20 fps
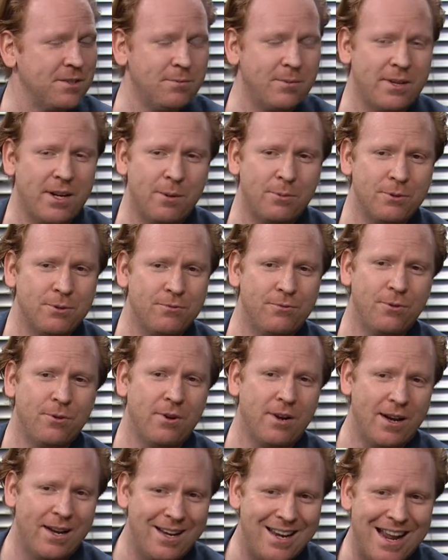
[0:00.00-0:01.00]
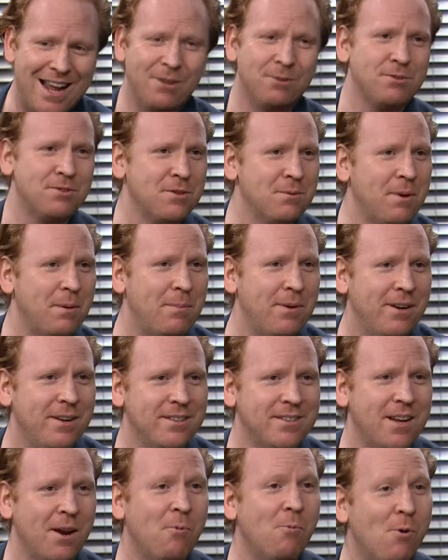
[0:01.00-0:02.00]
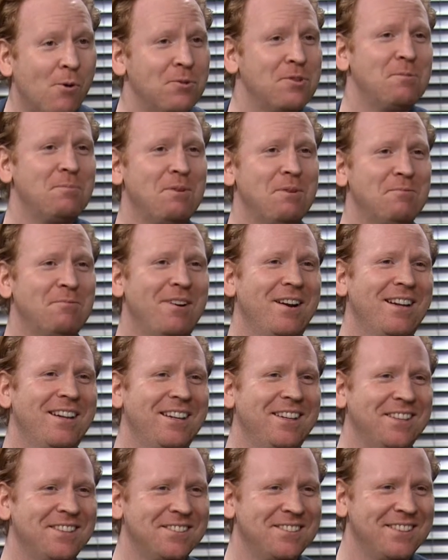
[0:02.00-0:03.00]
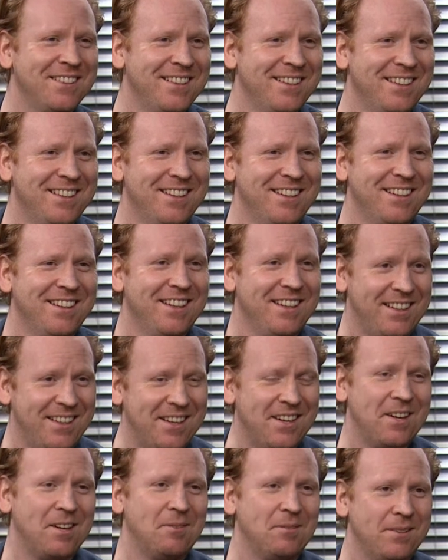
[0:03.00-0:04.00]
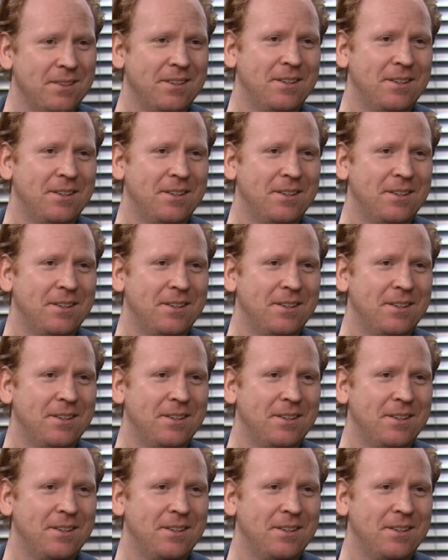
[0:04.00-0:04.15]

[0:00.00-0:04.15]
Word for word: And when I was four, I announced to my parents, I want to be a violinist. Really? Yeah.